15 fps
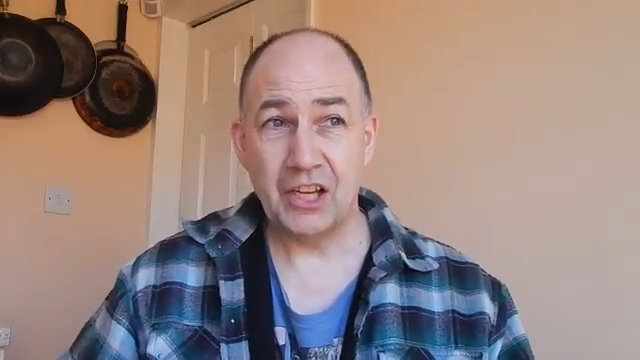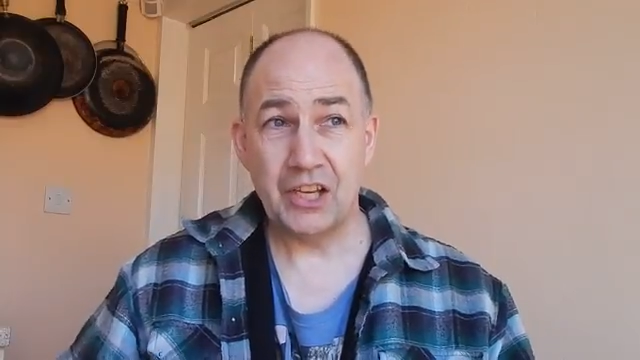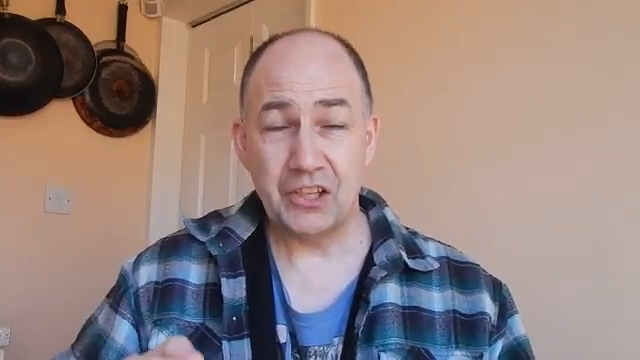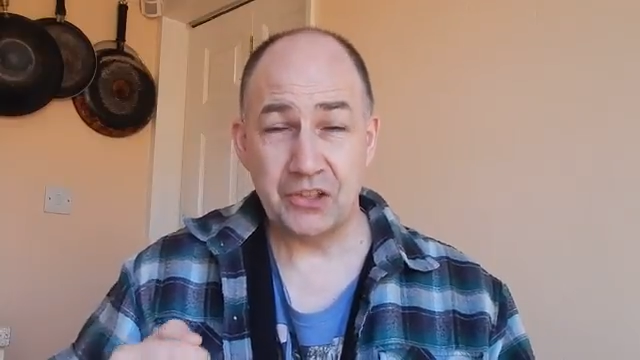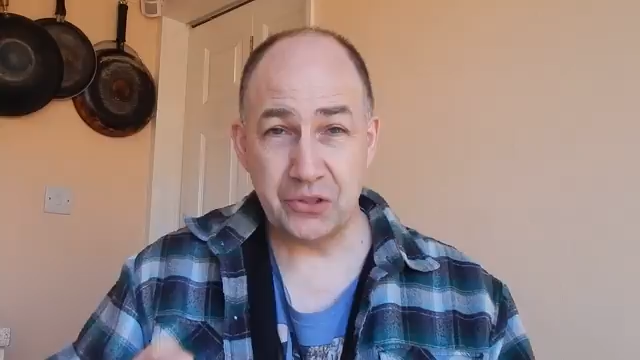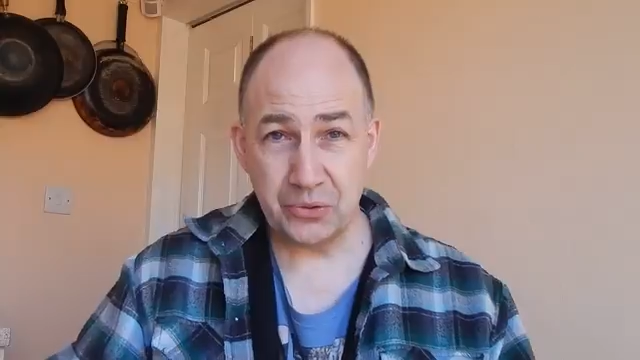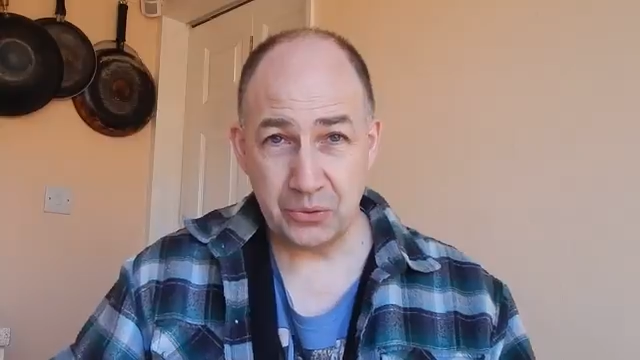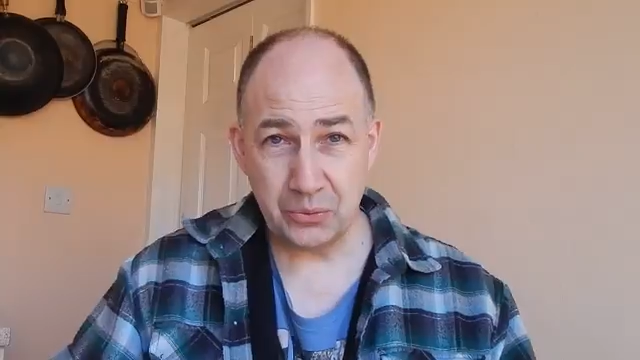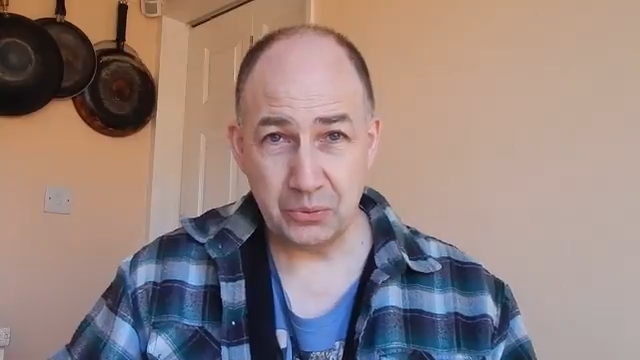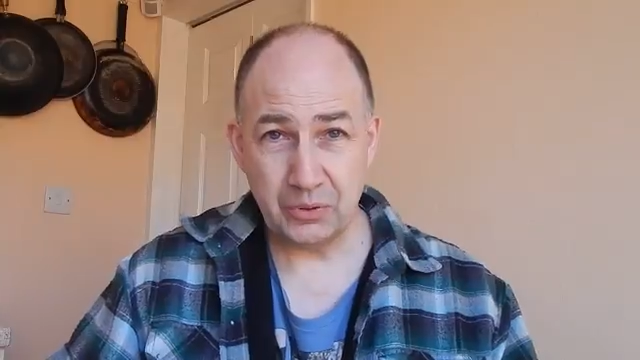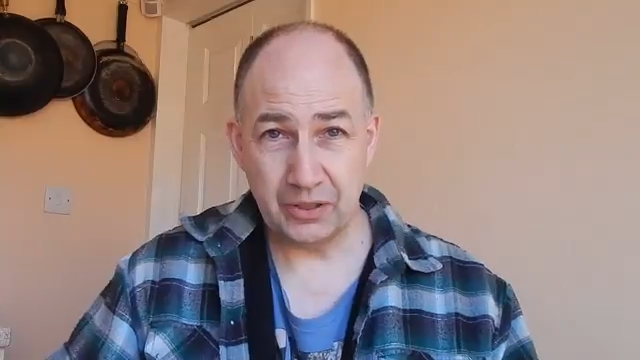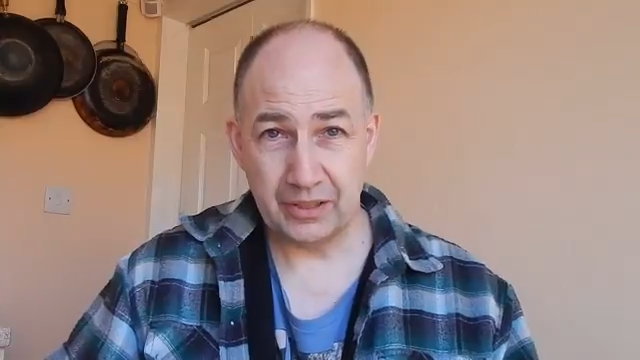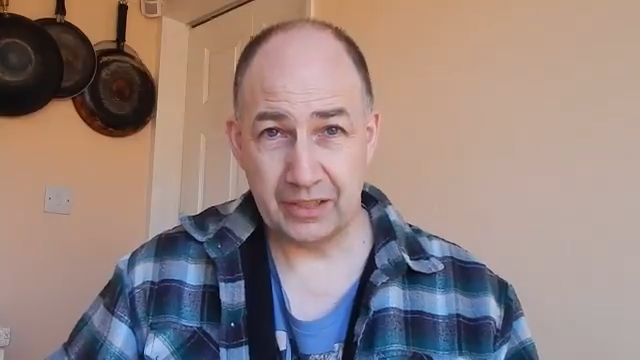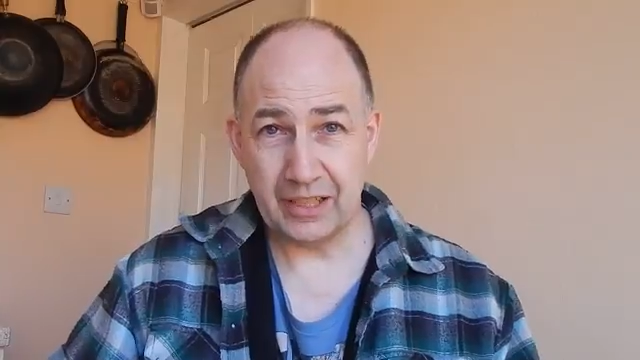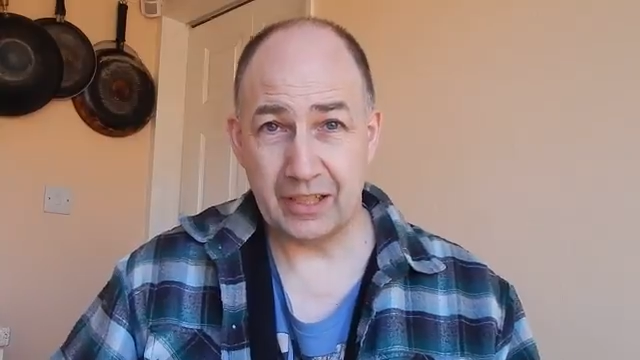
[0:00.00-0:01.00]

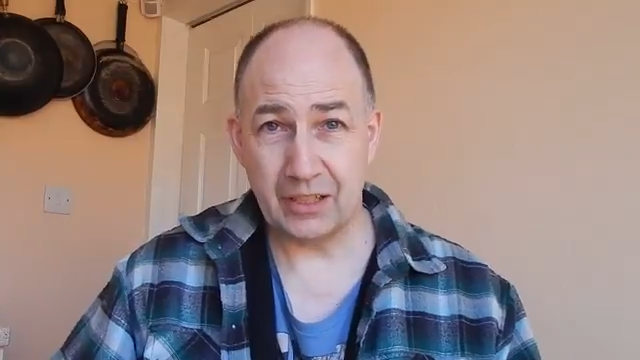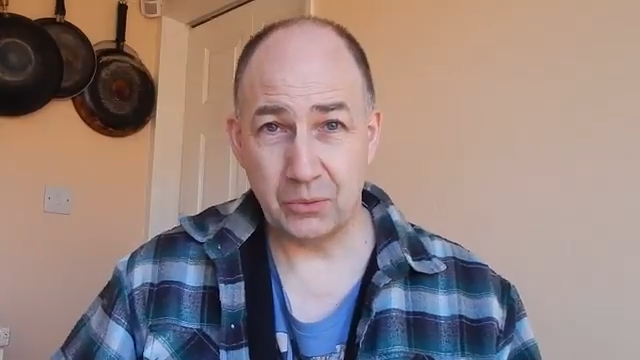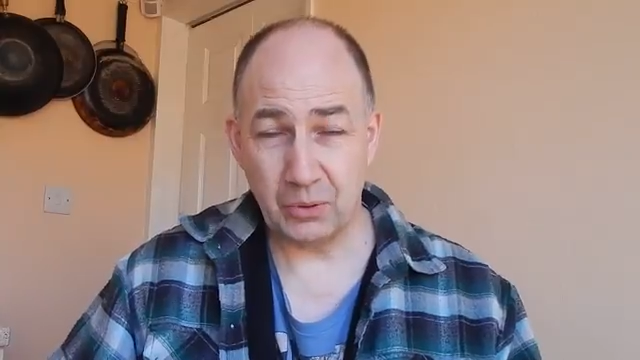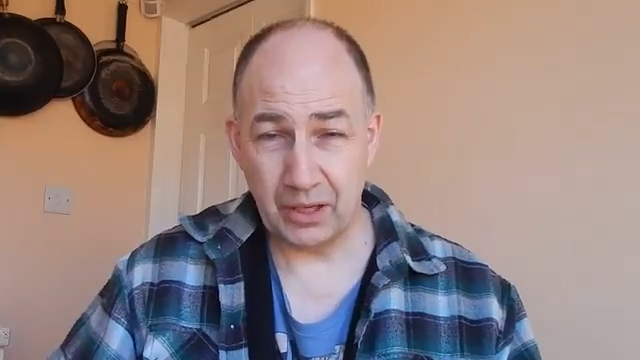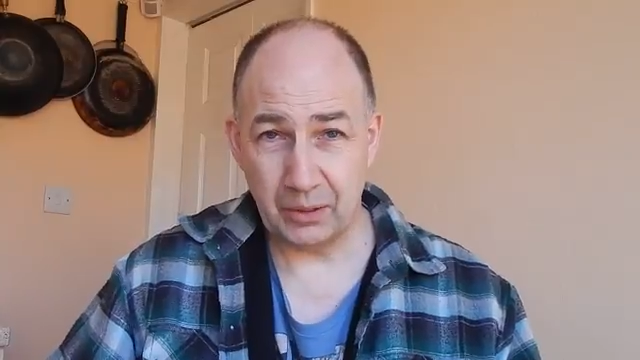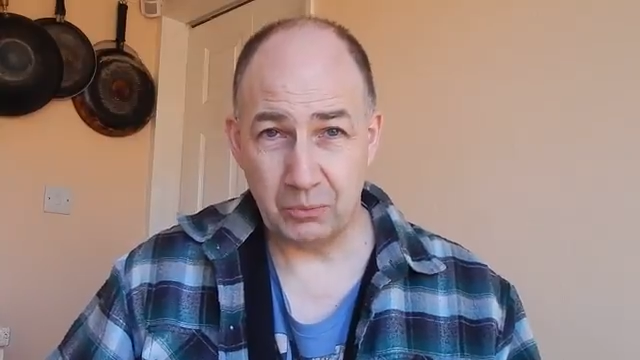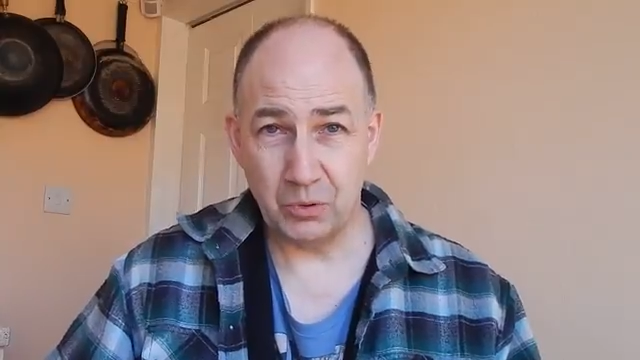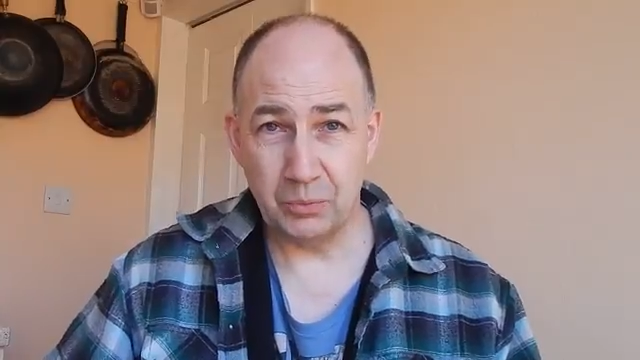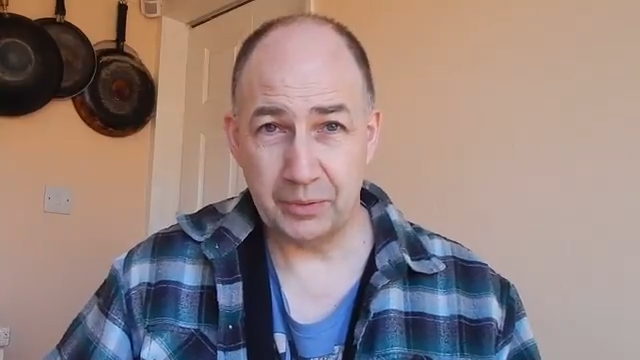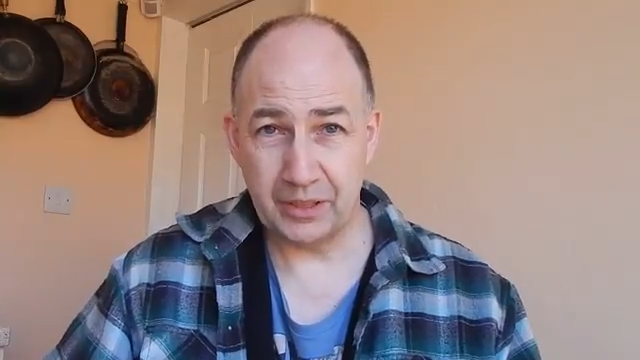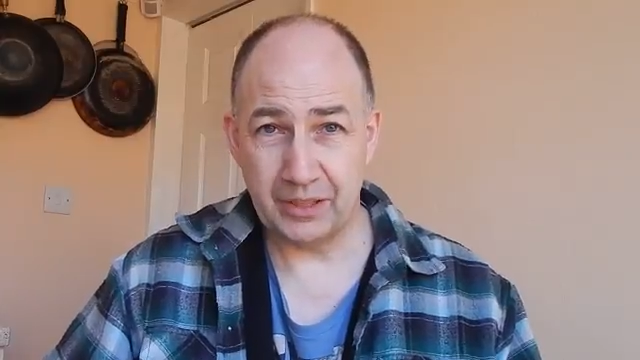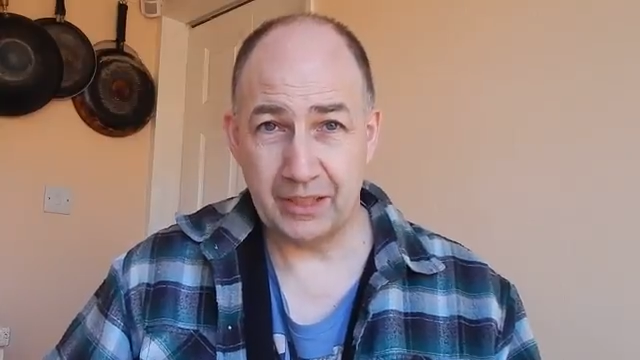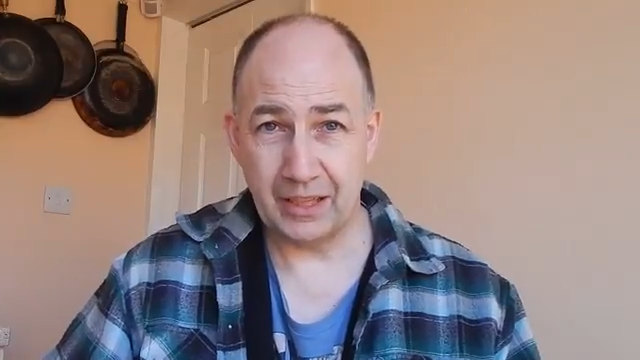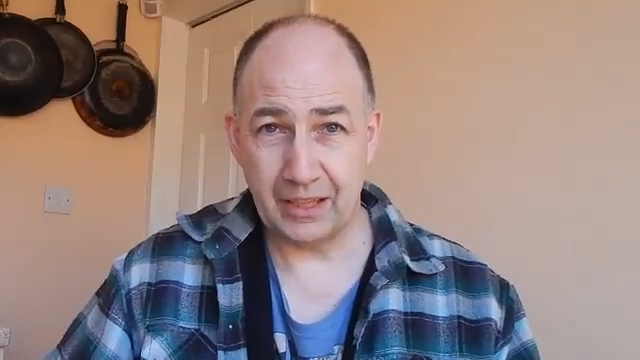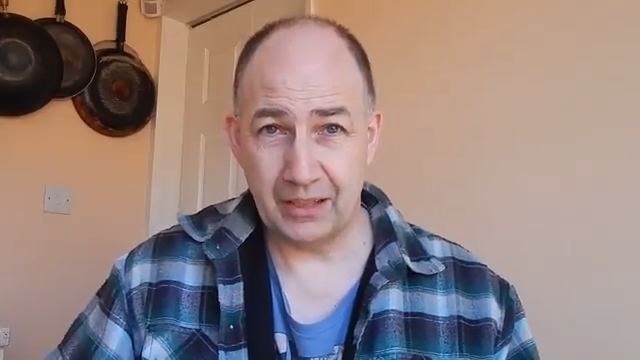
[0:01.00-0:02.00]
You get a quiet moment
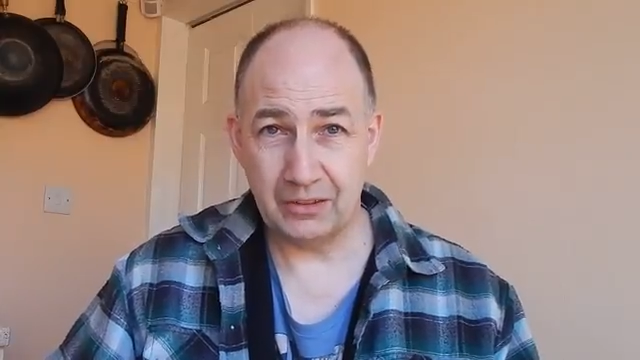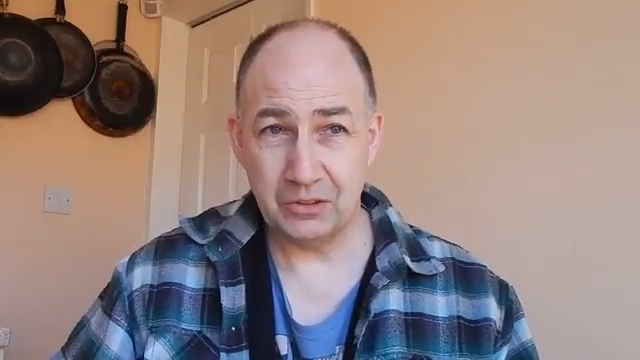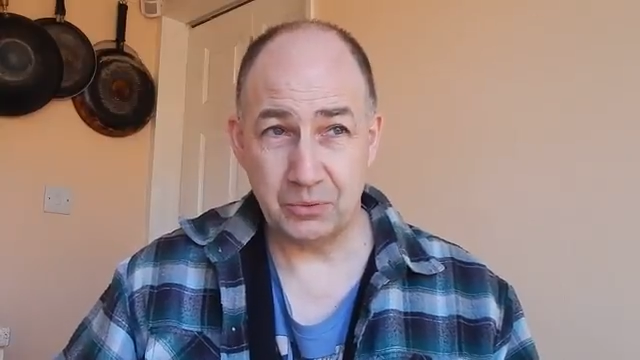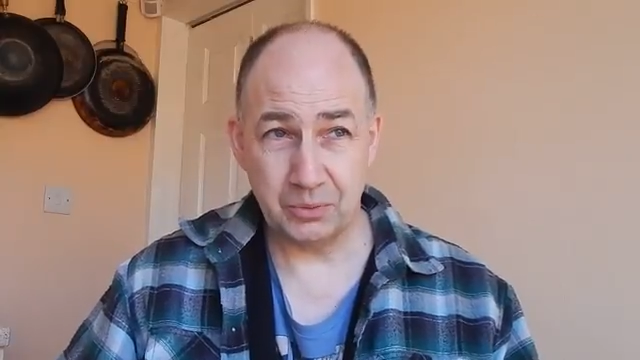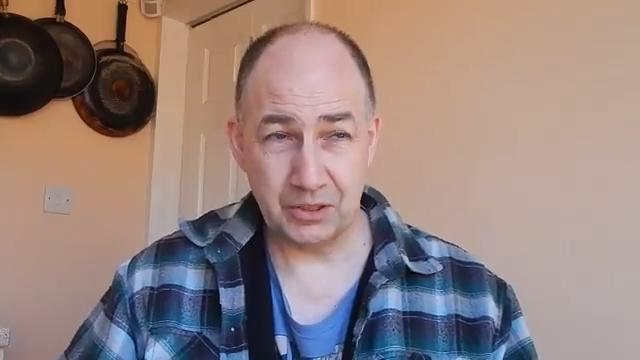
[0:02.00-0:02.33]
in that house